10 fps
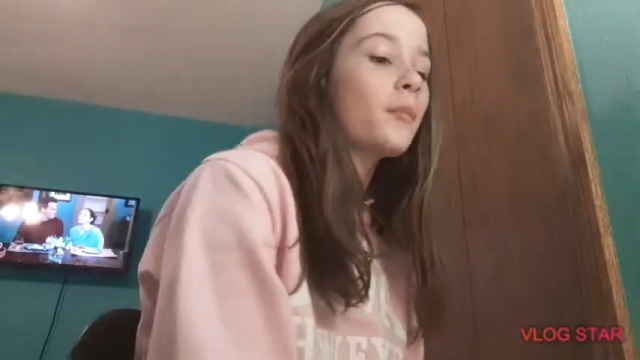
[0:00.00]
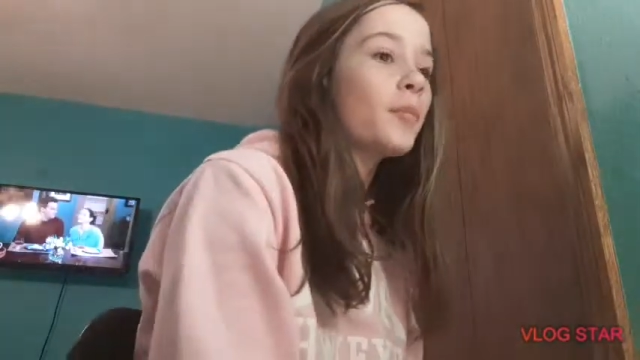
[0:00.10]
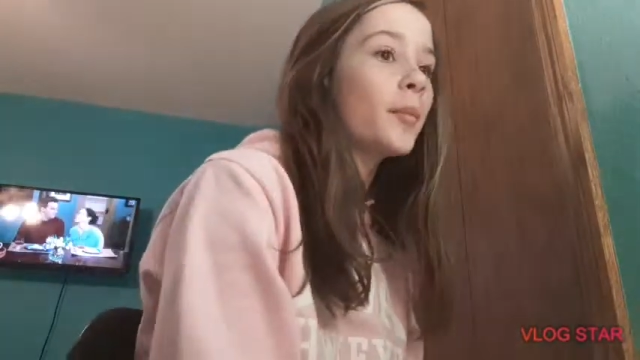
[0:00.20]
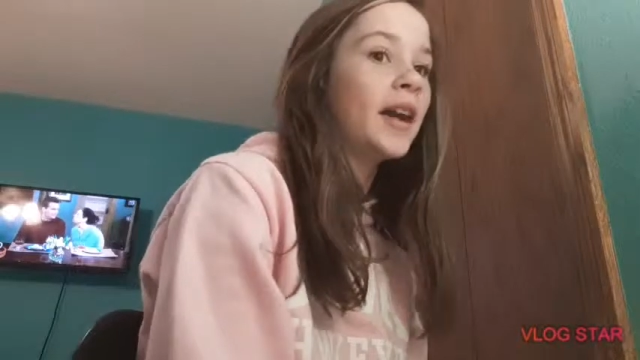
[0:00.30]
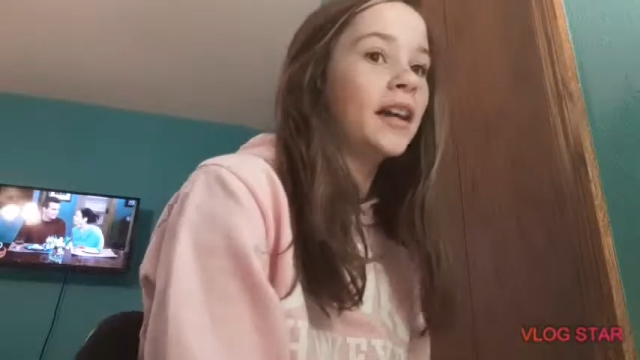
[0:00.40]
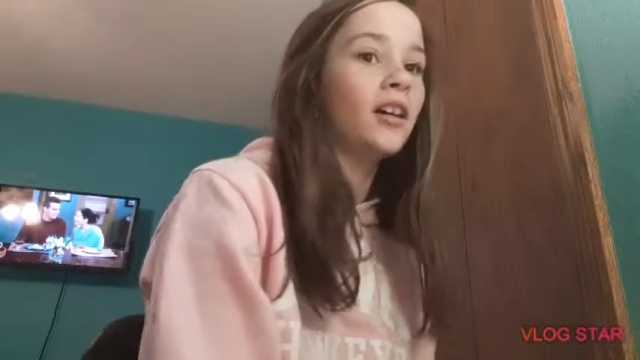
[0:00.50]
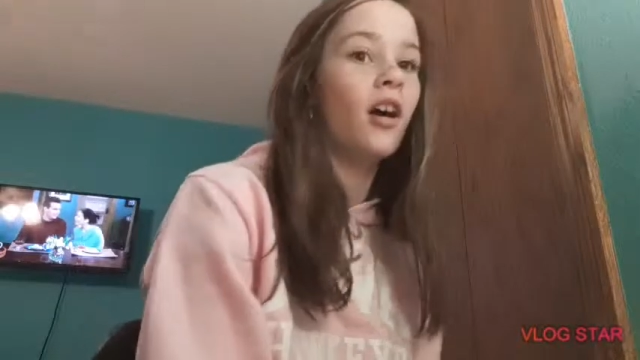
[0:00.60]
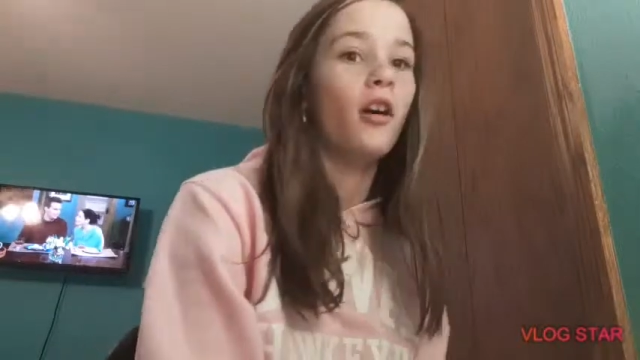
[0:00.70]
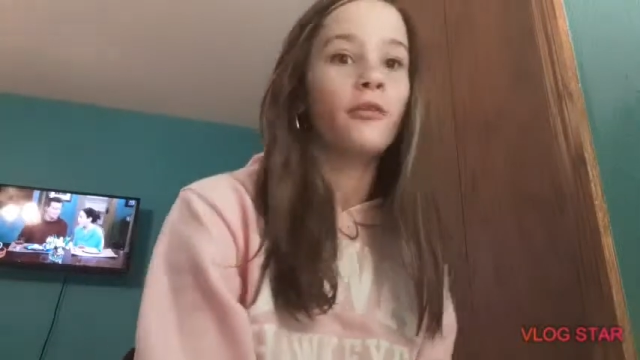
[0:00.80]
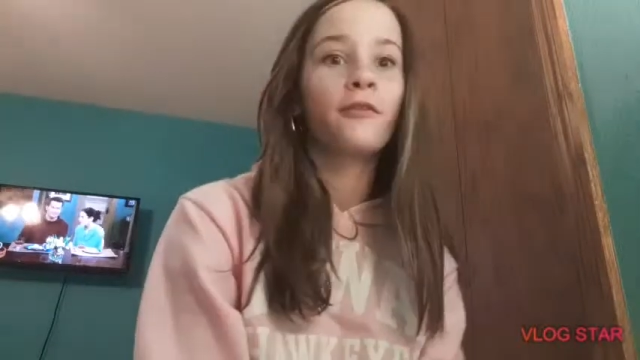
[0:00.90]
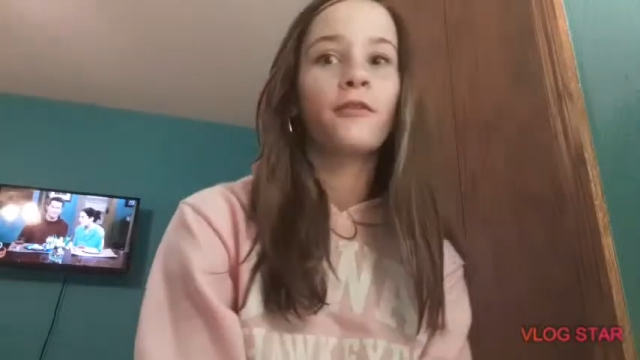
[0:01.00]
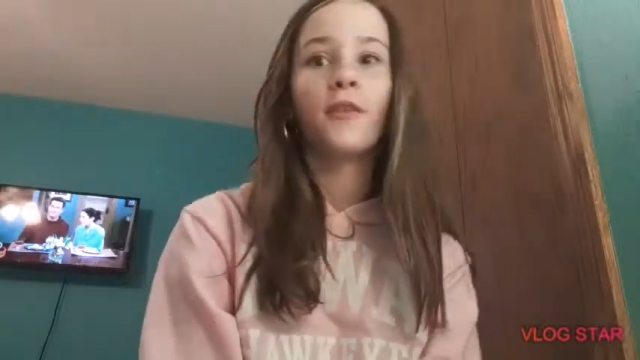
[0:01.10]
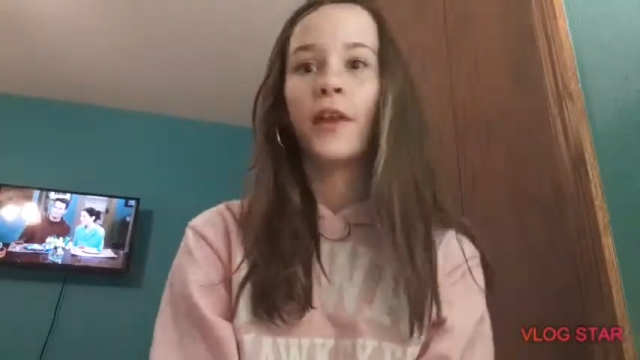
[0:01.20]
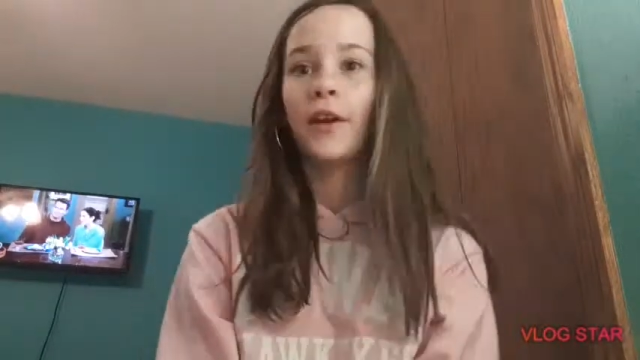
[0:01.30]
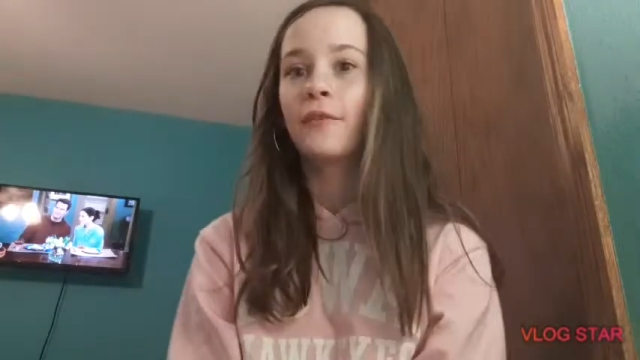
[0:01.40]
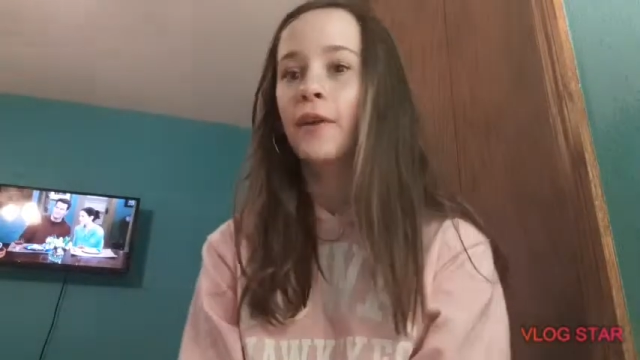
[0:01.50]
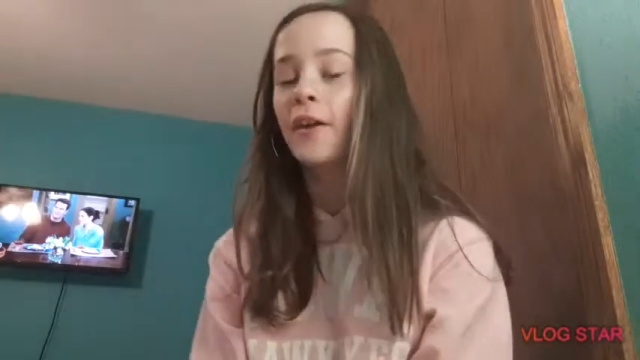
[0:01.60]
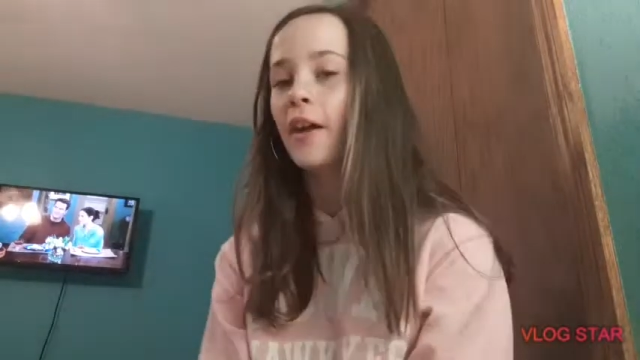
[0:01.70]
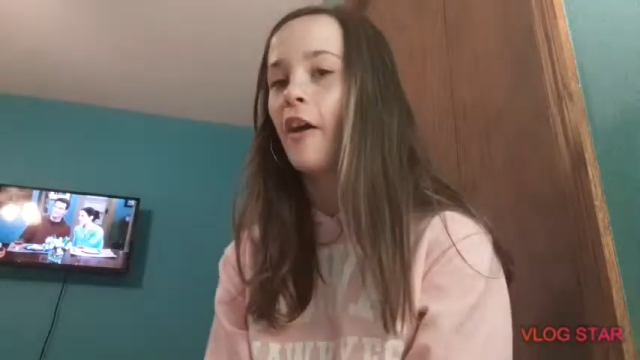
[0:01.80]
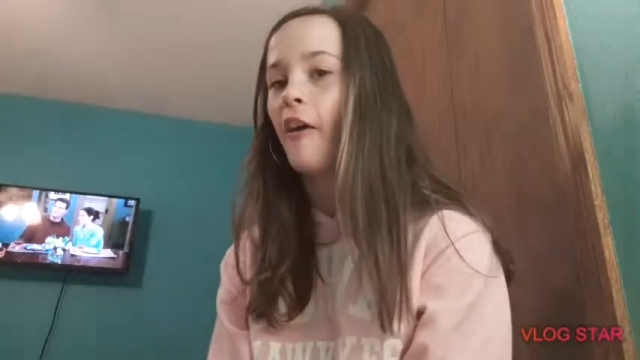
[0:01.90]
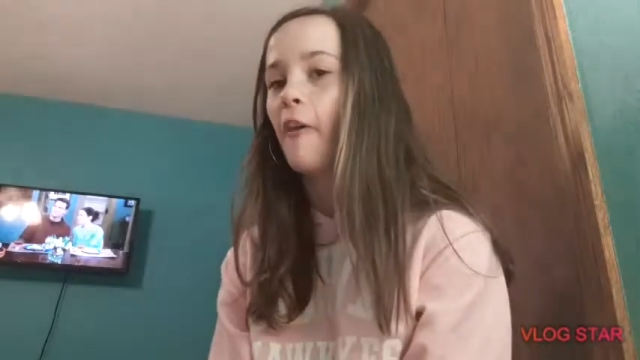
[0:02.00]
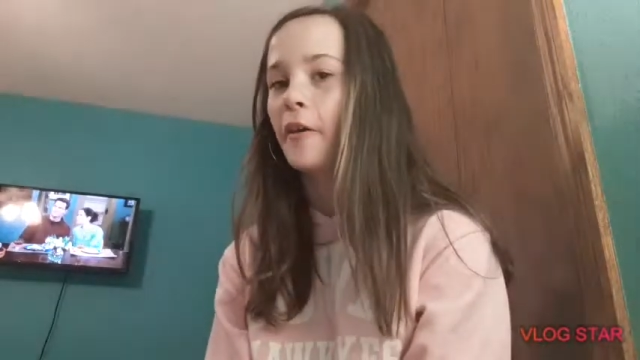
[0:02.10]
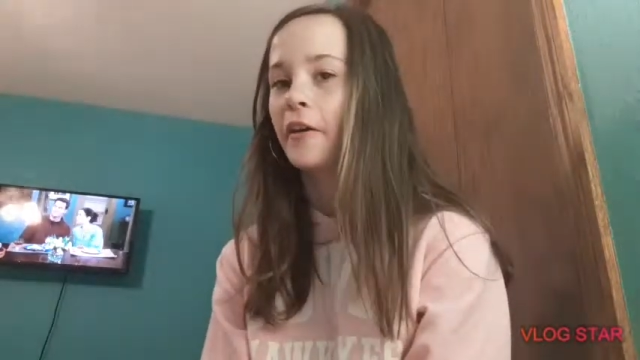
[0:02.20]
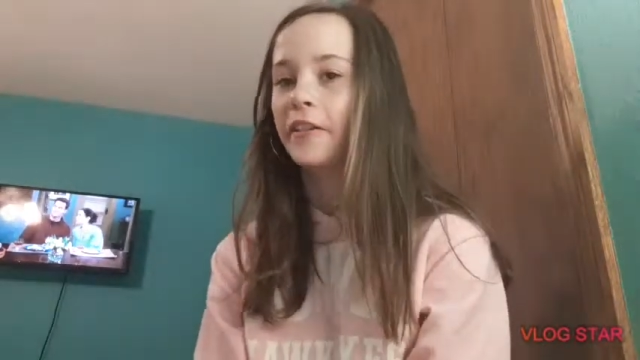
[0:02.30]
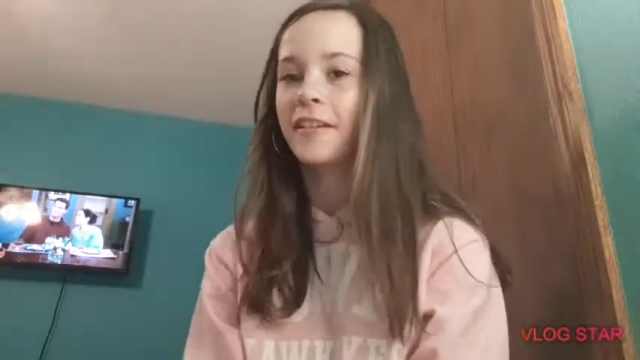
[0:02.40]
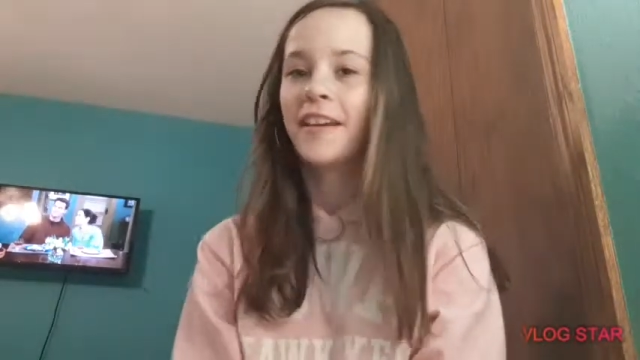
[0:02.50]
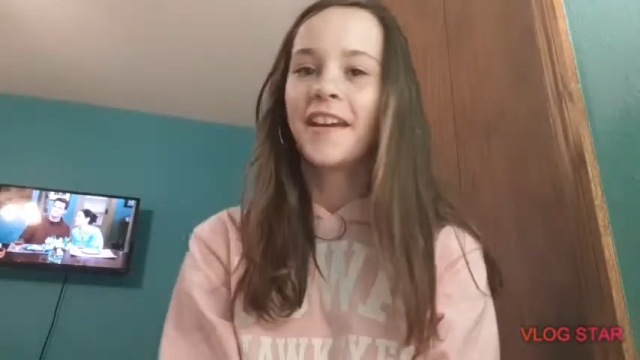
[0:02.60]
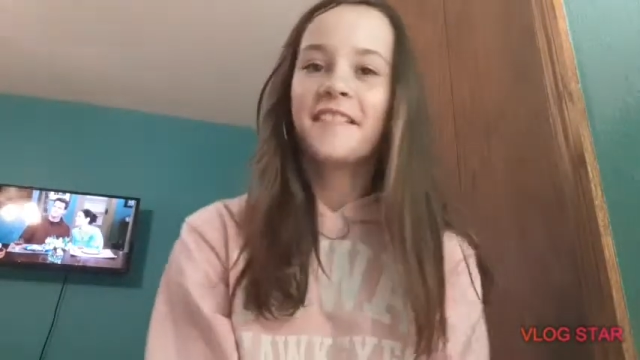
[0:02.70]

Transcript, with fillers: put my hair like very hot water